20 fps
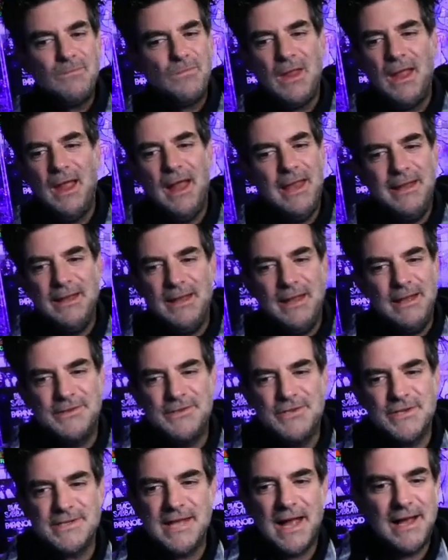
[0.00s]
it
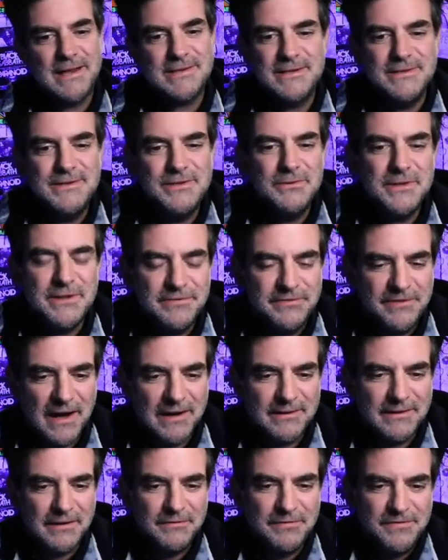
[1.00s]
just has to do with the
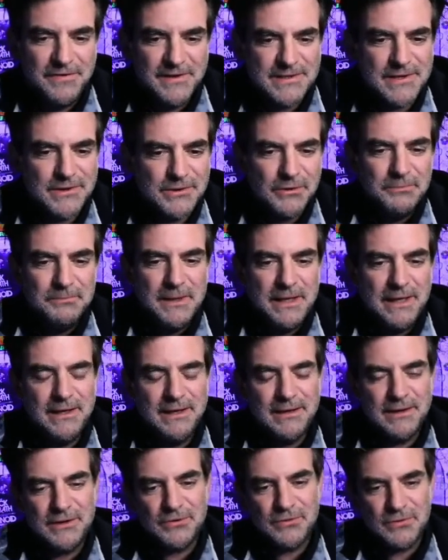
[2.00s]
fact that physical
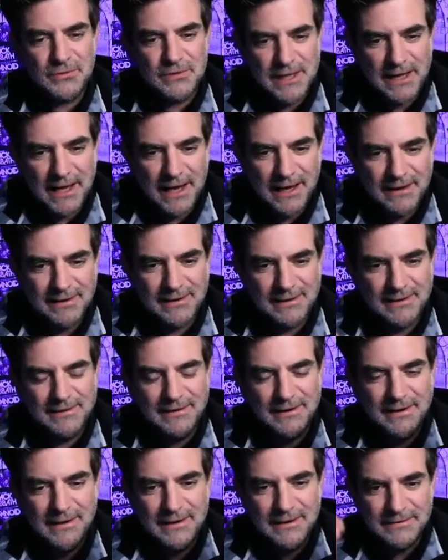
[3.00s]
media created
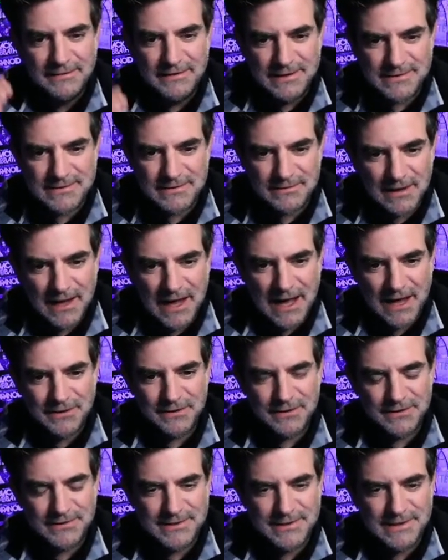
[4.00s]
these
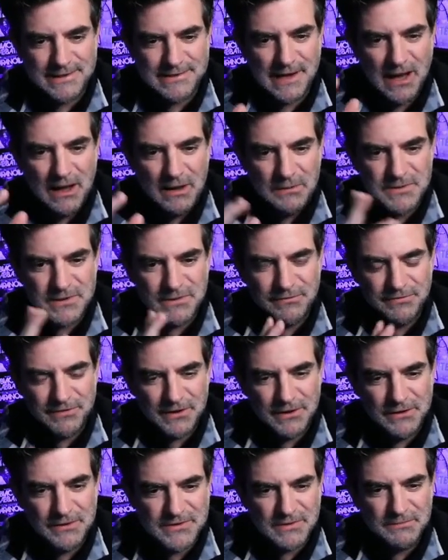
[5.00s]
ladders, these ebbs and
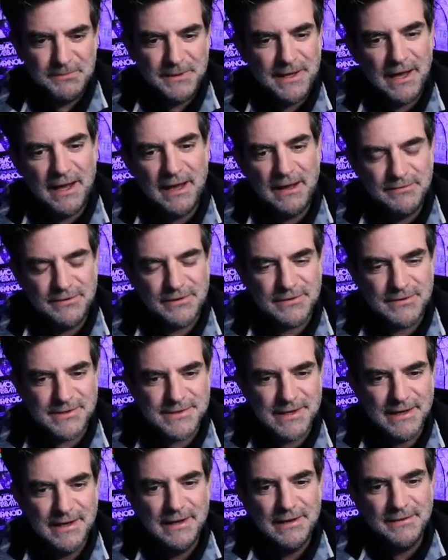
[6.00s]
flows of
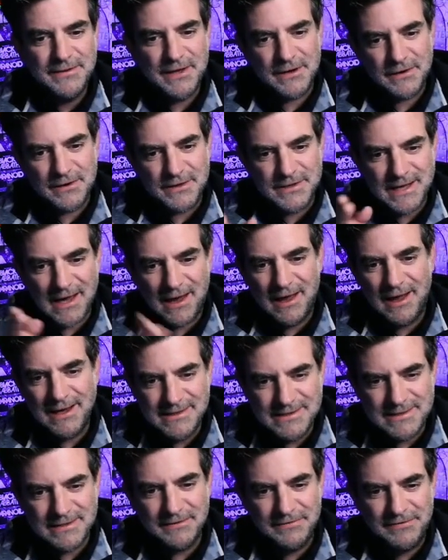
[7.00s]
behaviors that are tied
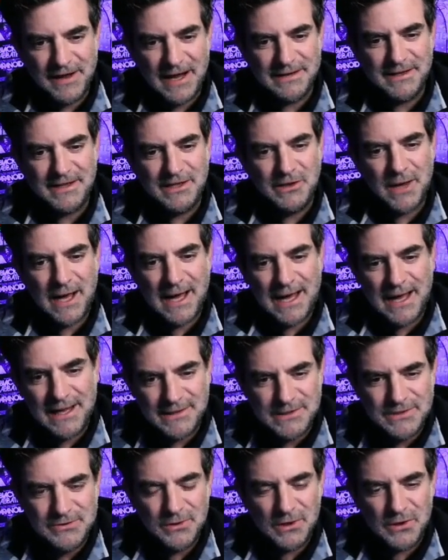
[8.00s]
to the fact that you
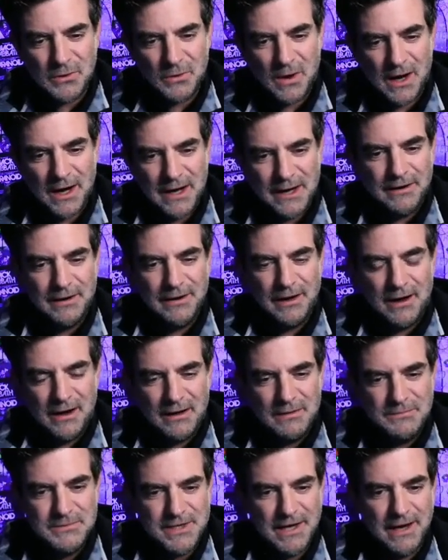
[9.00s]
had to acquire an
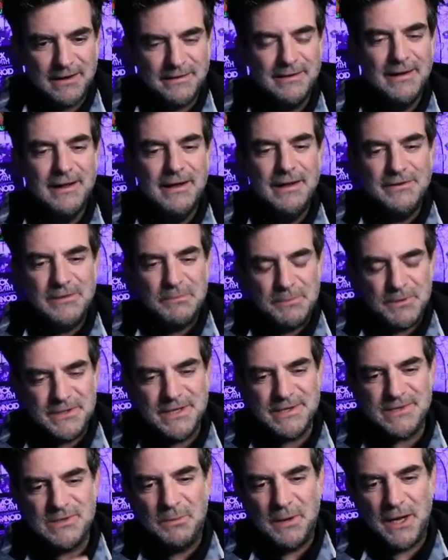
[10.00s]
object to
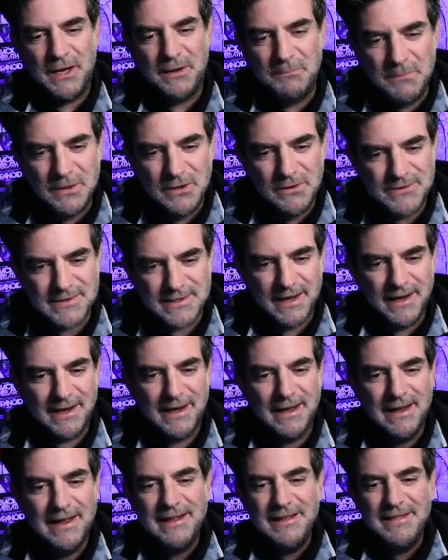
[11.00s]
participate in music.
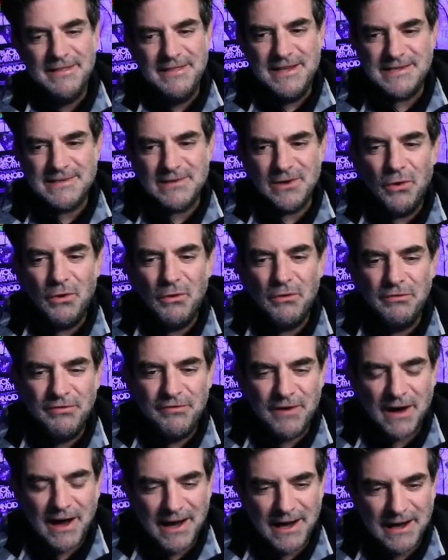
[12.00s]
This whole
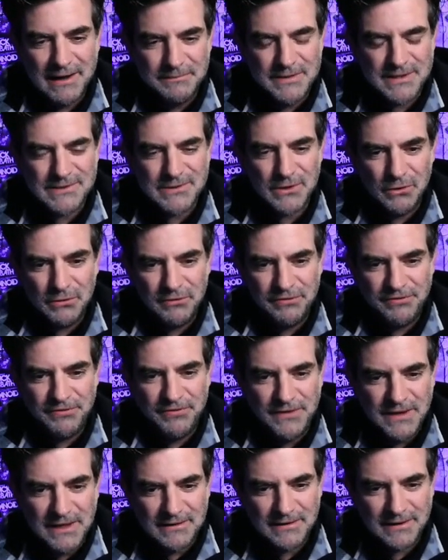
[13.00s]
vibe, this whole
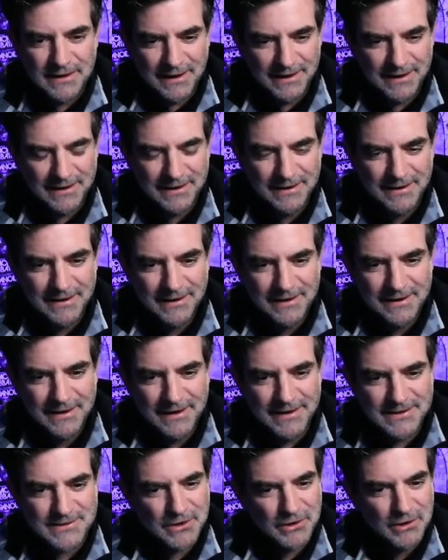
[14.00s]
feeling
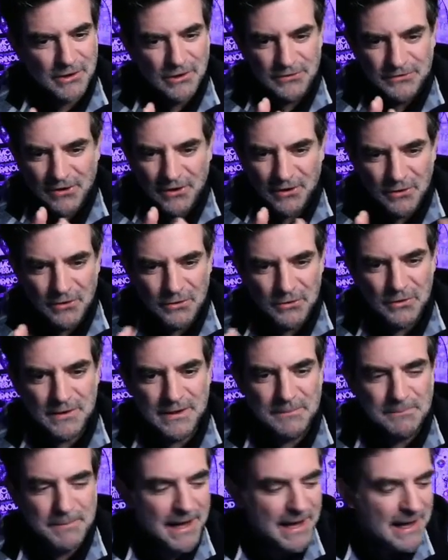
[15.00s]
is all
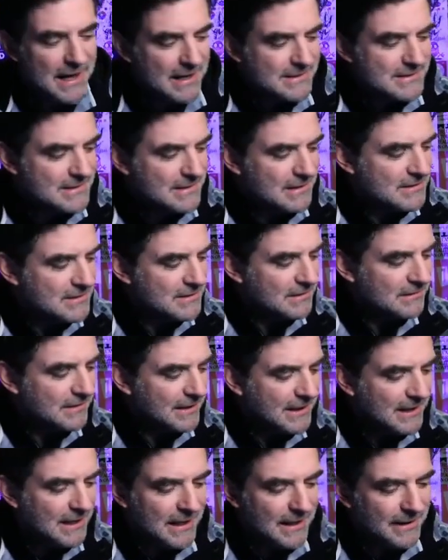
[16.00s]
totally past and
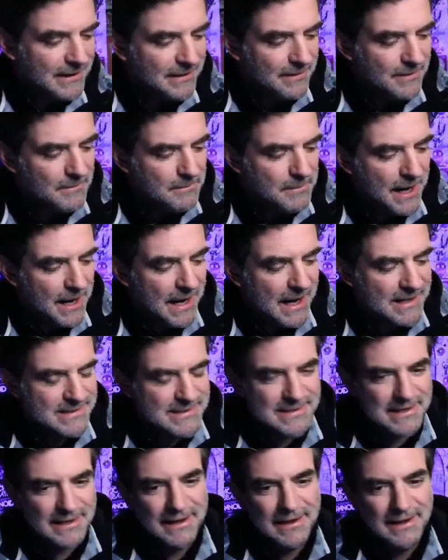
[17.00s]
delineated in the
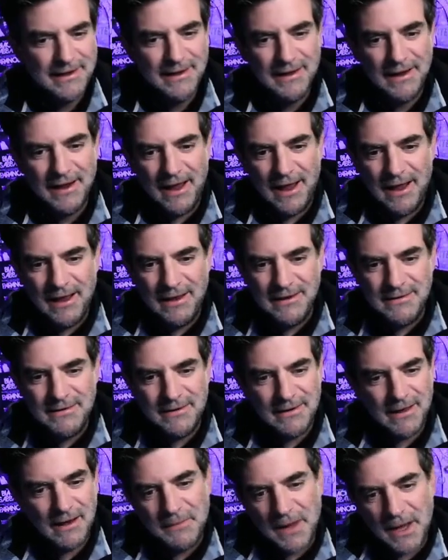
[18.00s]
past. And
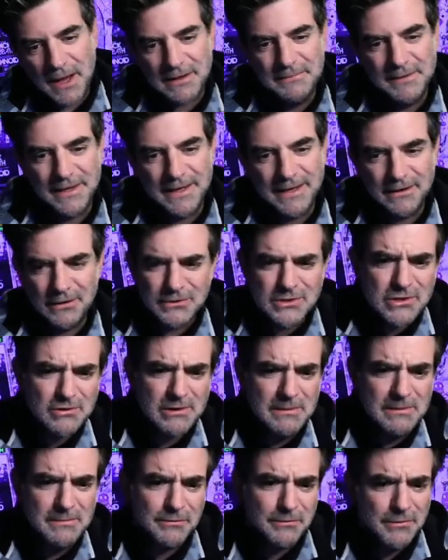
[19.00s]
I'm not going to be like, oh,
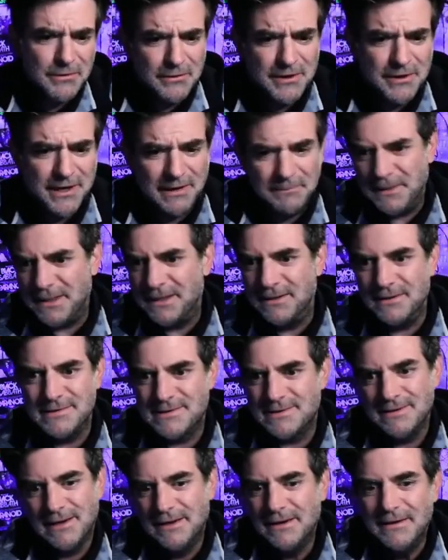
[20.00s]
streaming ruined it,
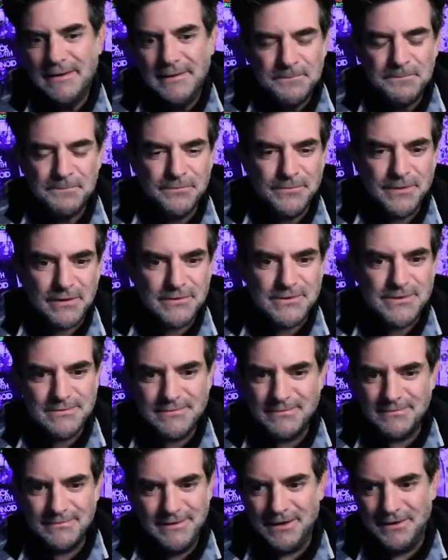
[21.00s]
because there's,
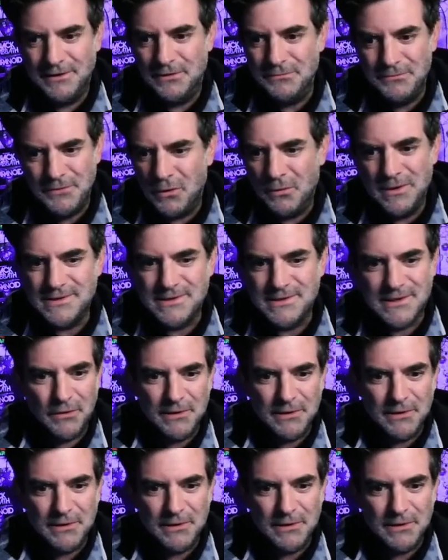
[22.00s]
no one's going